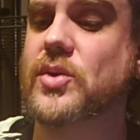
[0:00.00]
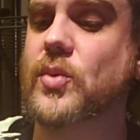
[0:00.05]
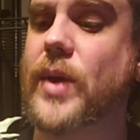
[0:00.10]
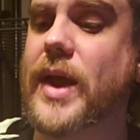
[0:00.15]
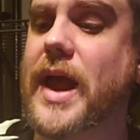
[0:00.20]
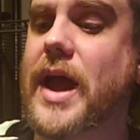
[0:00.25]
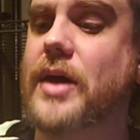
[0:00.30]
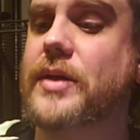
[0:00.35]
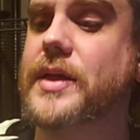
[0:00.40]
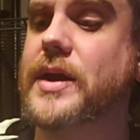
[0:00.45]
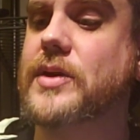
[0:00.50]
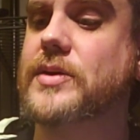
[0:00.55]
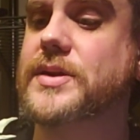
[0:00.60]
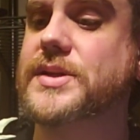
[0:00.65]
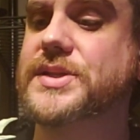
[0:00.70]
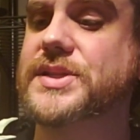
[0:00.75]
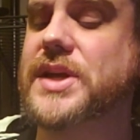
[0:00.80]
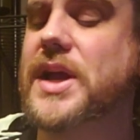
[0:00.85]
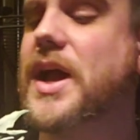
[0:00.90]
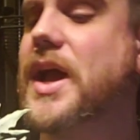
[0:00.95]
the way how they're
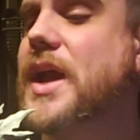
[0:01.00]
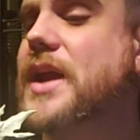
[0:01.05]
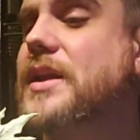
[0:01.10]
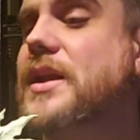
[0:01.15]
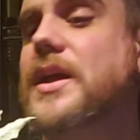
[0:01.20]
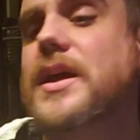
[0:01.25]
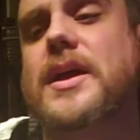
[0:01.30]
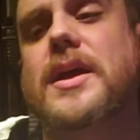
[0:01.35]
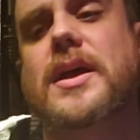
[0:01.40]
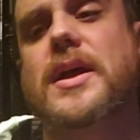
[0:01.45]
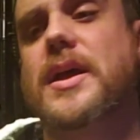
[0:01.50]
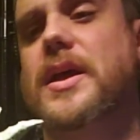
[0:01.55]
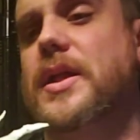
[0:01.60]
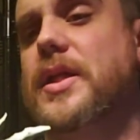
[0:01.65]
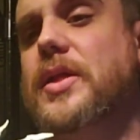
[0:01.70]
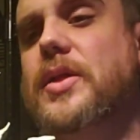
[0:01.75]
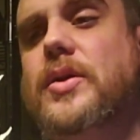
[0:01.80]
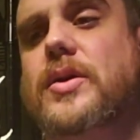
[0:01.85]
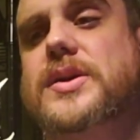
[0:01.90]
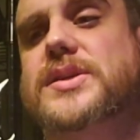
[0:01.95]
designed
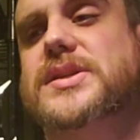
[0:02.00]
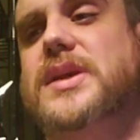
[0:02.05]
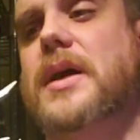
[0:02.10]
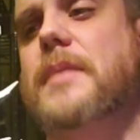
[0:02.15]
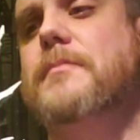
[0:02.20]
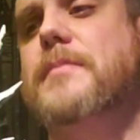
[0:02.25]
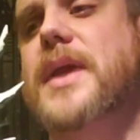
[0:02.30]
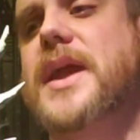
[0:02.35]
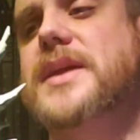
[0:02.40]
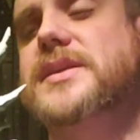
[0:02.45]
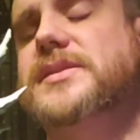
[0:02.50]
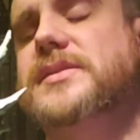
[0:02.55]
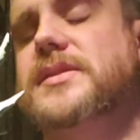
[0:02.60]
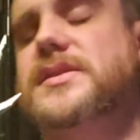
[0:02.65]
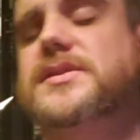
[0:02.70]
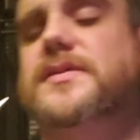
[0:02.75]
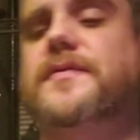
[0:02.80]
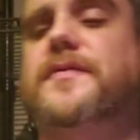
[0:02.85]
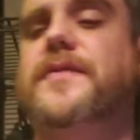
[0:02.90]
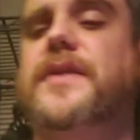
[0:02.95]
looks amazing.
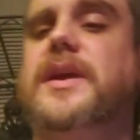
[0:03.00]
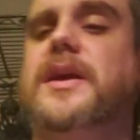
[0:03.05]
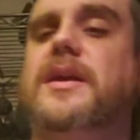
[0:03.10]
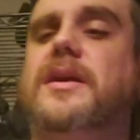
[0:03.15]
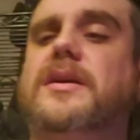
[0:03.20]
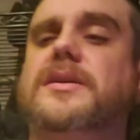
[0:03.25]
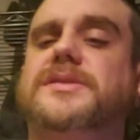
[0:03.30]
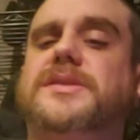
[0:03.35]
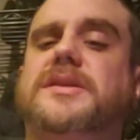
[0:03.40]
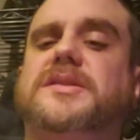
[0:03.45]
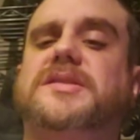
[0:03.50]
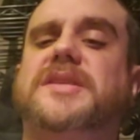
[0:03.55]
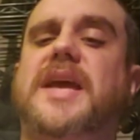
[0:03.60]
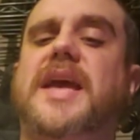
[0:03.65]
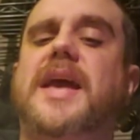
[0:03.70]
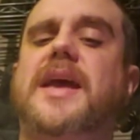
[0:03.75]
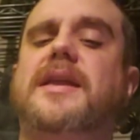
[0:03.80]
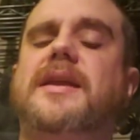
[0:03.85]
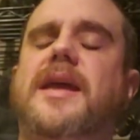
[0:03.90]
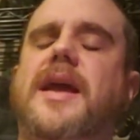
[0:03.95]
This figure is a
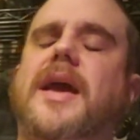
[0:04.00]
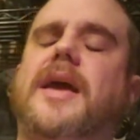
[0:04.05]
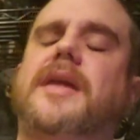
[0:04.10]
10